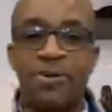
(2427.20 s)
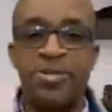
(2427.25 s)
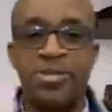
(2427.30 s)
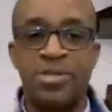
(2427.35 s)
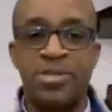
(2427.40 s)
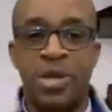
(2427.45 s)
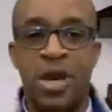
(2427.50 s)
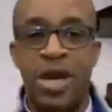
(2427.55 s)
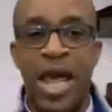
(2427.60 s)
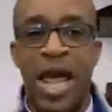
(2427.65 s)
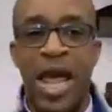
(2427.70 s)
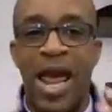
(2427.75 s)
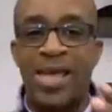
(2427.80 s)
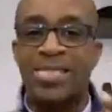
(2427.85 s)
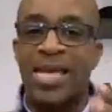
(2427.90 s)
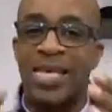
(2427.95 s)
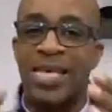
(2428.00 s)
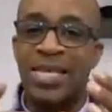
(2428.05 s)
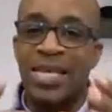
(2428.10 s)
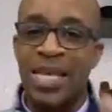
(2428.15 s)
to focus on
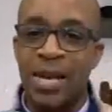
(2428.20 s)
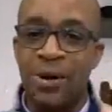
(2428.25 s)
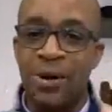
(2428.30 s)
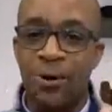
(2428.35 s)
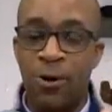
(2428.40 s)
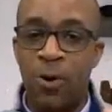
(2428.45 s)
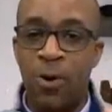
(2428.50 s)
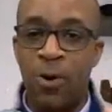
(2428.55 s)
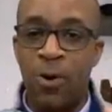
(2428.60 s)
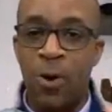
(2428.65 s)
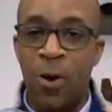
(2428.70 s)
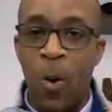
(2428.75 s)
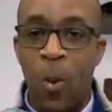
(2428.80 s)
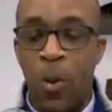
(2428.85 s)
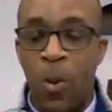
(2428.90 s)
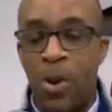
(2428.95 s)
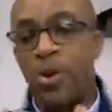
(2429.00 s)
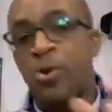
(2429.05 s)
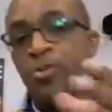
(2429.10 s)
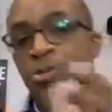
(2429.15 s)
as a leader
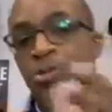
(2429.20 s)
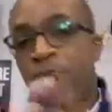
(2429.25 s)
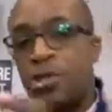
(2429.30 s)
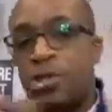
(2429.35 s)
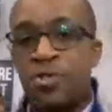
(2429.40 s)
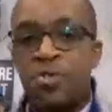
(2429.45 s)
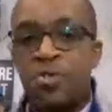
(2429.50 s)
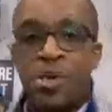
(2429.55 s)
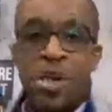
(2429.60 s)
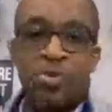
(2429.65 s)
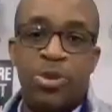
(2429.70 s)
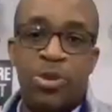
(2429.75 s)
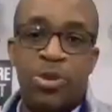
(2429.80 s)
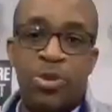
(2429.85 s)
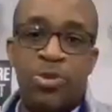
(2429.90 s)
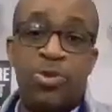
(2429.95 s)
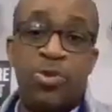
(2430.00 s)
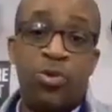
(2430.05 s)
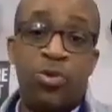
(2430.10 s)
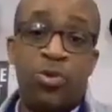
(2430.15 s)
when you're pushing
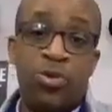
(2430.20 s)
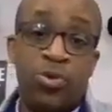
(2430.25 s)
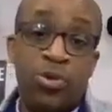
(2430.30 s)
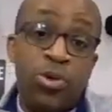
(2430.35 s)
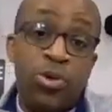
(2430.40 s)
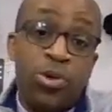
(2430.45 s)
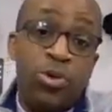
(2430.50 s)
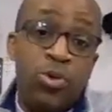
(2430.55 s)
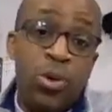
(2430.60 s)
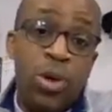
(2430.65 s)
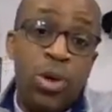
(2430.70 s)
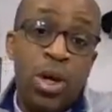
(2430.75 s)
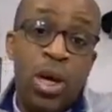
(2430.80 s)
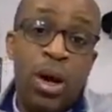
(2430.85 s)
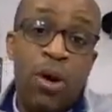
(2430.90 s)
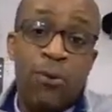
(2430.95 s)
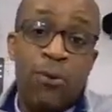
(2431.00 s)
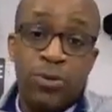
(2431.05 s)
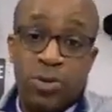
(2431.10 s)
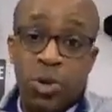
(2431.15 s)
people through
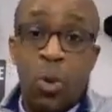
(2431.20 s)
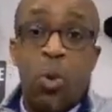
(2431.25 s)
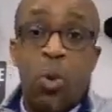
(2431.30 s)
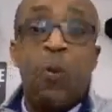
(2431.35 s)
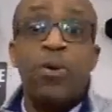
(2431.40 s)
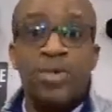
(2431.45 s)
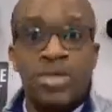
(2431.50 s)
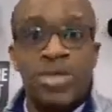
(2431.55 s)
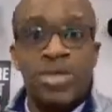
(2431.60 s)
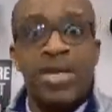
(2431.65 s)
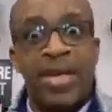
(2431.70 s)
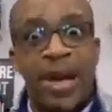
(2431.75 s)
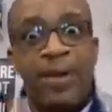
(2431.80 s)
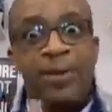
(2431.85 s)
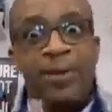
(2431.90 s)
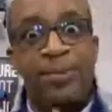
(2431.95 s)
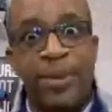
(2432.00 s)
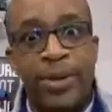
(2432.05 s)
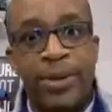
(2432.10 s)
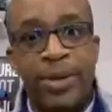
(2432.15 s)
or towards
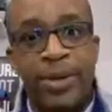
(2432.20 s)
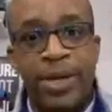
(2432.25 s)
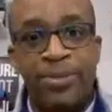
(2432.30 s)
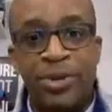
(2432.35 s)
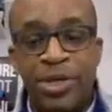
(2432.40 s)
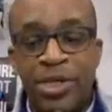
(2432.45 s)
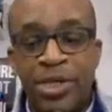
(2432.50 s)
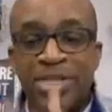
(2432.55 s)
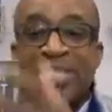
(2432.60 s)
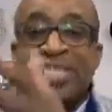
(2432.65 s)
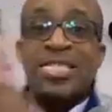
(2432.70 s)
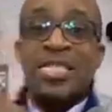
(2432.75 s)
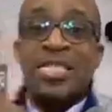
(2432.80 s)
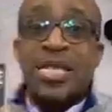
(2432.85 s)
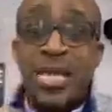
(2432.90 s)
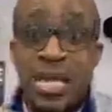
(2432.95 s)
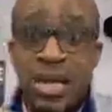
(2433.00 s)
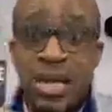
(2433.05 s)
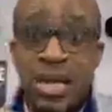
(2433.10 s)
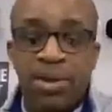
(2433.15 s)
accountability, pushing the
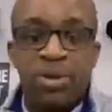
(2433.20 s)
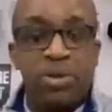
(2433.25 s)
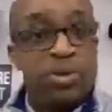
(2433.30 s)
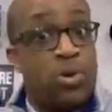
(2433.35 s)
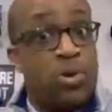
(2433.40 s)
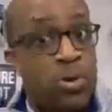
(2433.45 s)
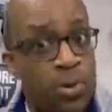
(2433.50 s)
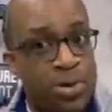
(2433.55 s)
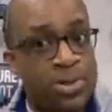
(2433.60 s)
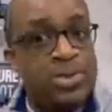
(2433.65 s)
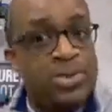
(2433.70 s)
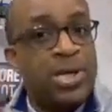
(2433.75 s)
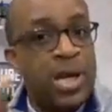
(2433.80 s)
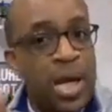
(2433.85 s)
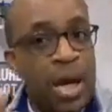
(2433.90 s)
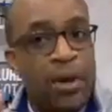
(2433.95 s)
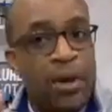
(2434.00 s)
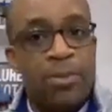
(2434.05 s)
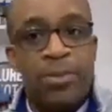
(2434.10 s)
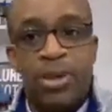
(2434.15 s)
team towards
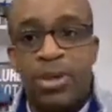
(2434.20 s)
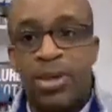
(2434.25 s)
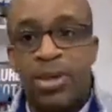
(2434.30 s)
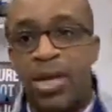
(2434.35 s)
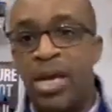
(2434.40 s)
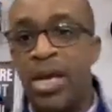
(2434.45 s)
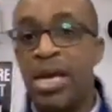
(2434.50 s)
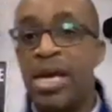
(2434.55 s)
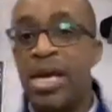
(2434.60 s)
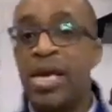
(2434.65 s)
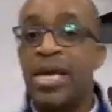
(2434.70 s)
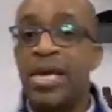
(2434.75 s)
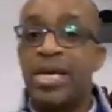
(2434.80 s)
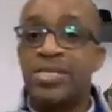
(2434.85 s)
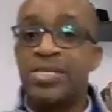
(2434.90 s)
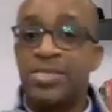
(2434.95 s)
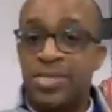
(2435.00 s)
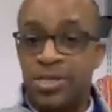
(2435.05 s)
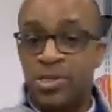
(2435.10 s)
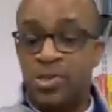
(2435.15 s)
accountability,
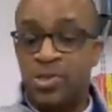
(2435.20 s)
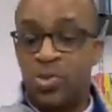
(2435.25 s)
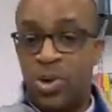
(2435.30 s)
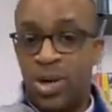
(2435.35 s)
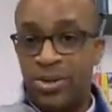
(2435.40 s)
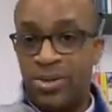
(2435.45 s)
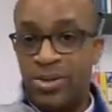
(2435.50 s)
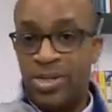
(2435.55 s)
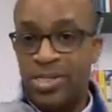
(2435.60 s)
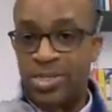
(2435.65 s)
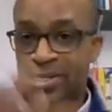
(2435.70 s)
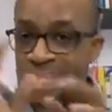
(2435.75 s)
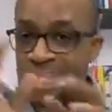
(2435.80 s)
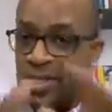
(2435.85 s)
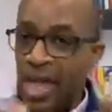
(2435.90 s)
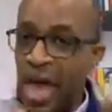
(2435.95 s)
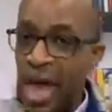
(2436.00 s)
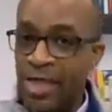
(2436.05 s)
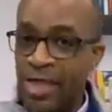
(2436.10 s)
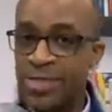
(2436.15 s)
is this one. This is
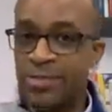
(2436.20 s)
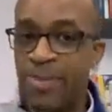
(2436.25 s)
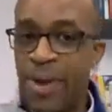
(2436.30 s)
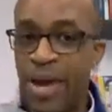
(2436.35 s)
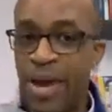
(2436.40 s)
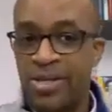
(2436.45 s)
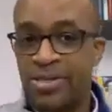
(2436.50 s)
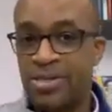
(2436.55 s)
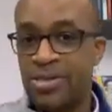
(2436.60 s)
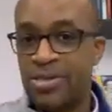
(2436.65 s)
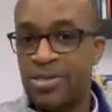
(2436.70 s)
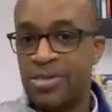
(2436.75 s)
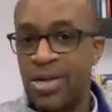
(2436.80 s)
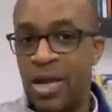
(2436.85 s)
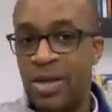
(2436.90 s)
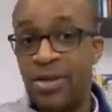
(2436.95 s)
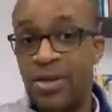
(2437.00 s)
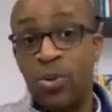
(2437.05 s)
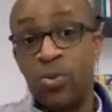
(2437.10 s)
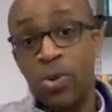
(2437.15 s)
the last space,
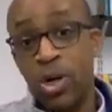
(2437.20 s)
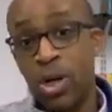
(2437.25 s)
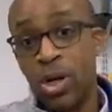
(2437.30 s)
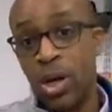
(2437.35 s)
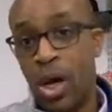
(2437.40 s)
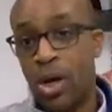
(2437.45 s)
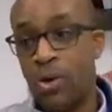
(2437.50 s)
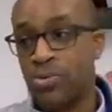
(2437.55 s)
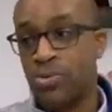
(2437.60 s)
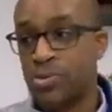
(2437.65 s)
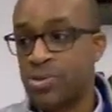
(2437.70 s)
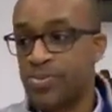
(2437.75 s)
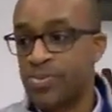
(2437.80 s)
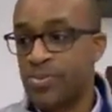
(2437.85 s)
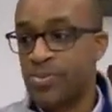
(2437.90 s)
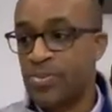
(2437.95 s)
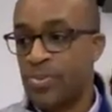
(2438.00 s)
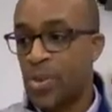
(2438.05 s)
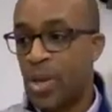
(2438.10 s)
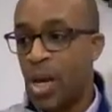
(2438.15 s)
and then we'll
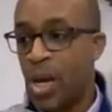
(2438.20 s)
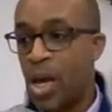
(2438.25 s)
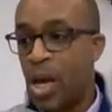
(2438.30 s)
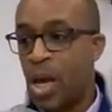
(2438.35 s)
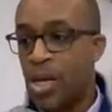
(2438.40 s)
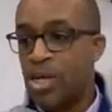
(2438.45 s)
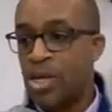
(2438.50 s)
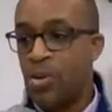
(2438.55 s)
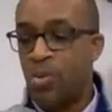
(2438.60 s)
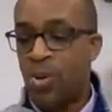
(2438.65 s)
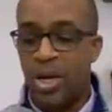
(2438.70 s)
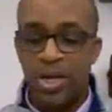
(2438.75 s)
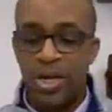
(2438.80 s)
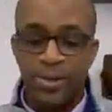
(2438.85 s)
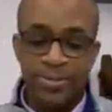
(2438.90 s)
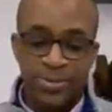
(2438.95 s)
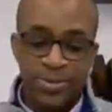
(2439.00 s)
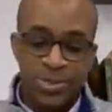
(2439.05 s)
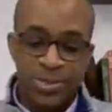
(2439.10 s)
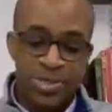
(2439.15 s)
close. You
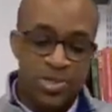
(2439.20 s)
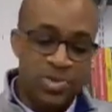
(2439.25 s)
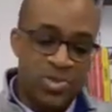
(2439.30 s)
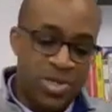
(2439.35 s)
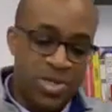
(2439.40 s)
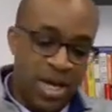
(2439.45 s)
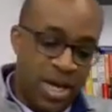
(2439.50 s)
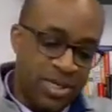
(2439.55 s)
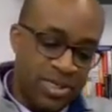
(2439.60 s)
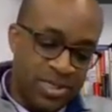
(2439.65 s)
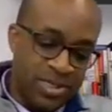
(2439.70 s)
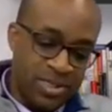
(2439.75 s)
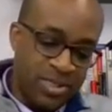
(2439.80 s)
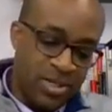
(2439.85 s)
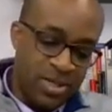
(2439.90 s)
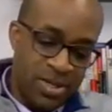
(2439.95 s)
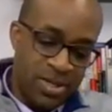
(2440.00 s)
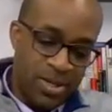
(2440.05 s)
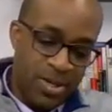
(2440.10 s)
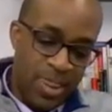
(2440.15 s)
want to do
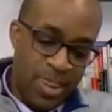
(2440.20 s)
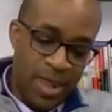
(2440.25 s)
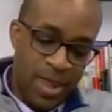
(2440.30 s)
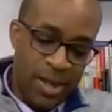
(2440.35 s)
this.